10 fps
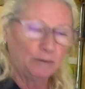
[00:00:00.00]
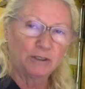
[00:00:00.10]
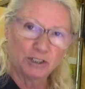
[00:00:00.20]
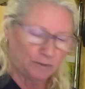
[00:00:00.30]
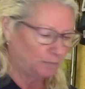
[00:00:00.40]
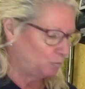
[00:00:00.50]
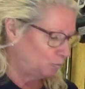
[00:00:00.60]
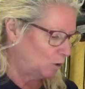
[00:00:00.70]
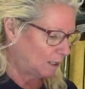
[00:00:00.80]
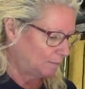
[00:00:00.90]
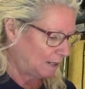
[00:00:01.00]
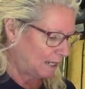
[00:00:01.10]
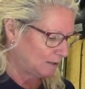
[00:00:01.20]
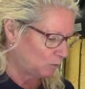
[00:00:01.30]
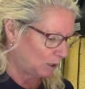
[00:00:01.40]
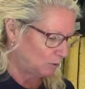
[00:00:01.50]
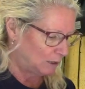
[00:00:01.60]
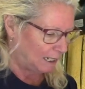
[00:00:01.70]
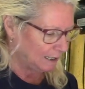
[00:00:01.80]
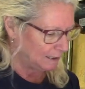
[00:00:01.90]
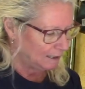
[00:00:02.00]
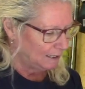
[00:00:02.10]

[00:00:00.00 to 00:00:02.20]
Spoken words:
which is what I'm at, what I would like.